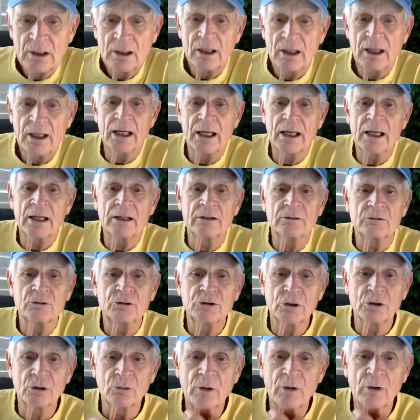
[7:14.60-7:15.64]
And
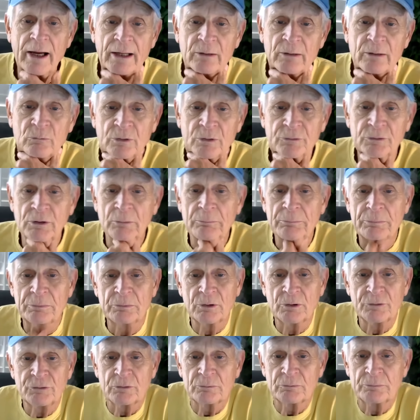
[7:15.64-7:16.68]
you're right,
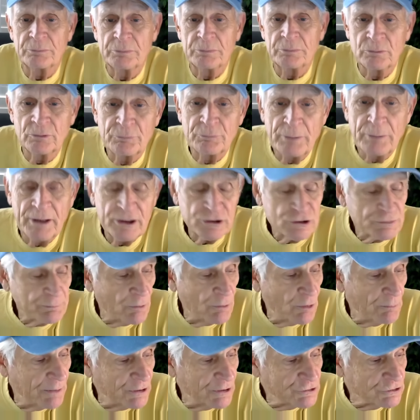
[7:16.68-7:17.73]
with
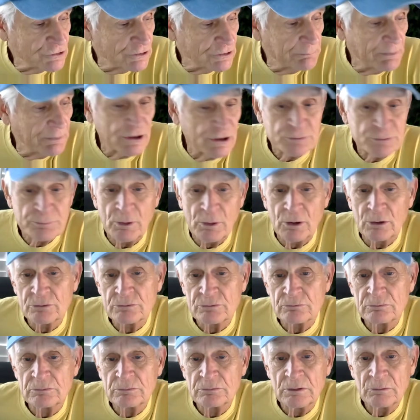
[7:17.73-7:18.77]
baseball, Major League
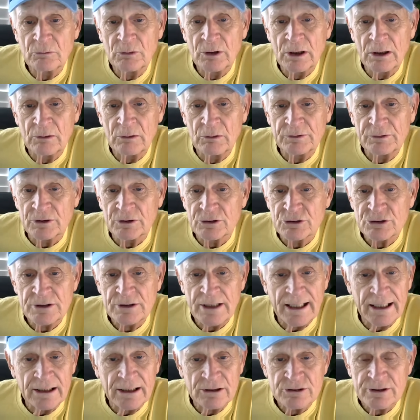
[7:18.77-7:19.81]
Baseball, with the
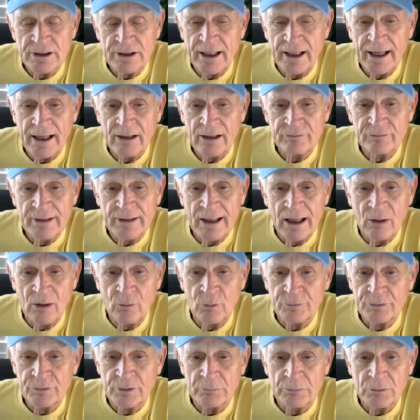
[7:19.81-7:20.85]
stance they have now
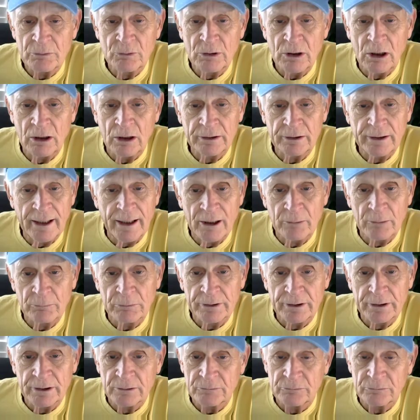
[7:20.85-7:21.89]
on
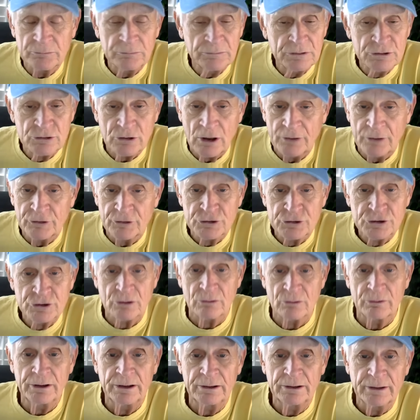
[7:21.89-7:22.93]
gambling, and it's on the
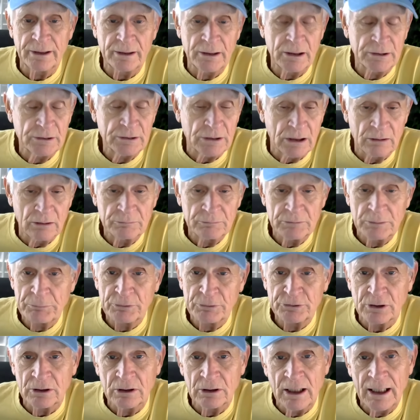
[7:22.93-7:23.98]
screen. They put
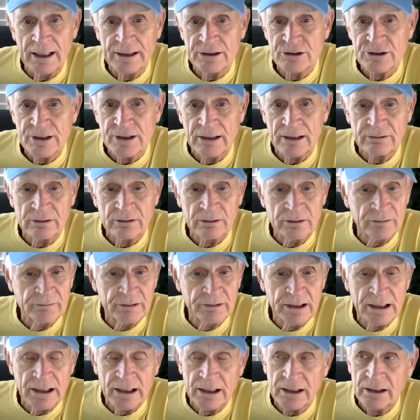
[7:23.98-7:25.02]
the lines out there every
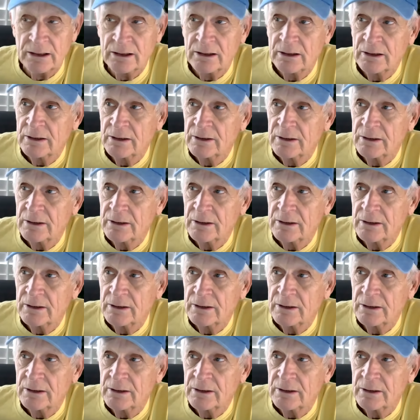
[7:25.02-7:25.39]
day.